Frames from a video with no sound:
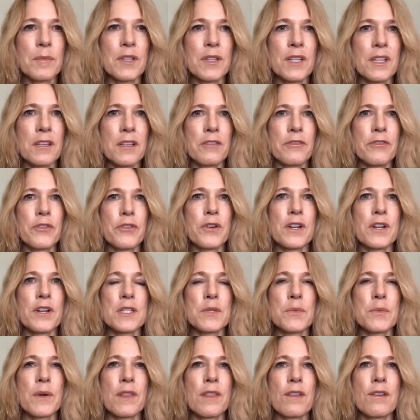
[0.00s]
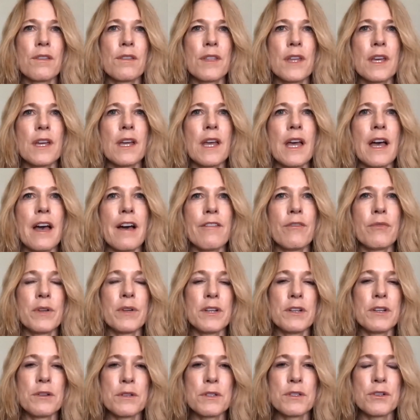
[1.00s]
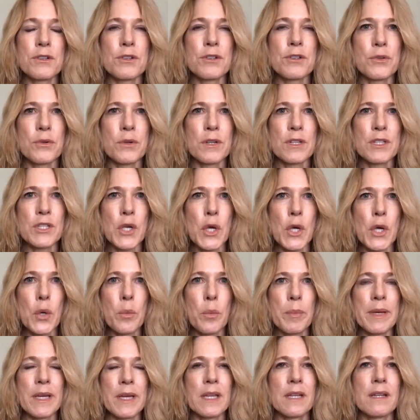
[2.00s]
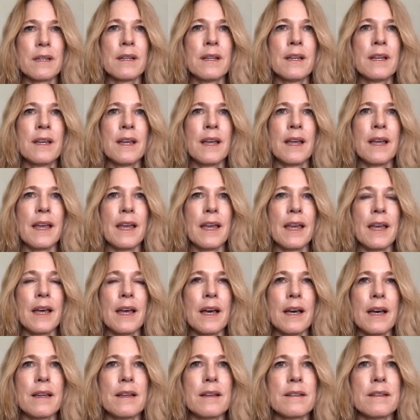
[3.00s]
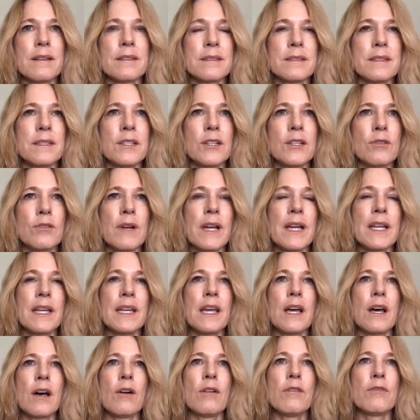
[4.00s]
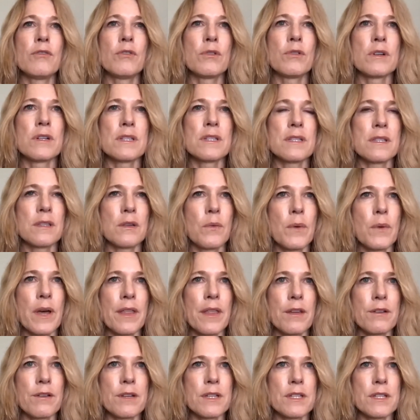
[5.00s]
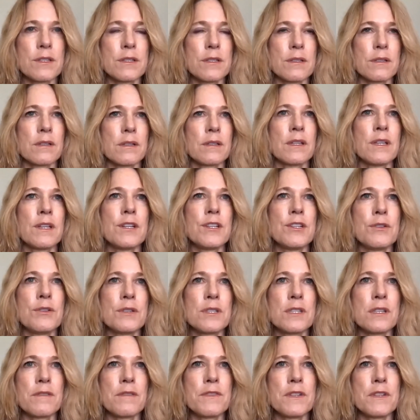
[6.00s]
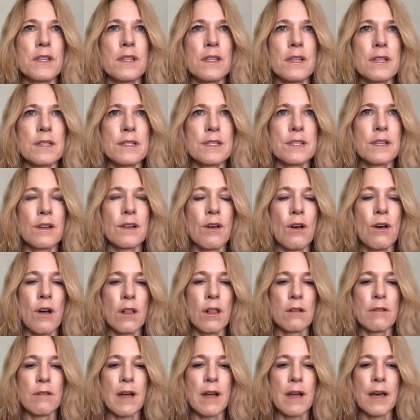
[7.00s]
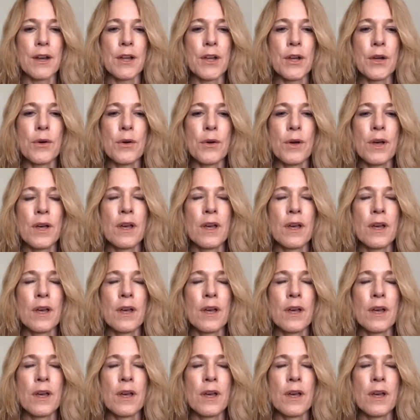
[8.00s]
looking for is whether they have windows or doors open. And, right now, of course, the weather is conducive to this in Colorado.